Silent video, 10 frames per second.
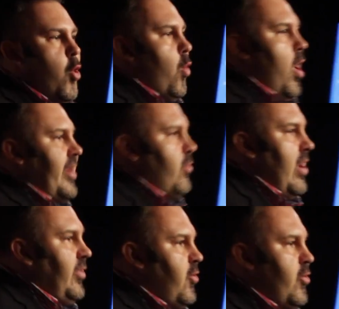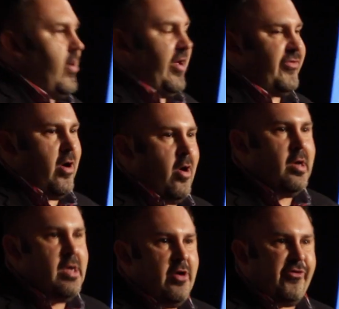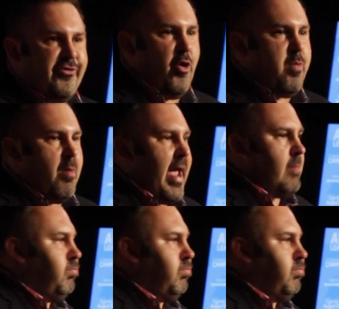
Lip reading: walking around the corner and I saw Superman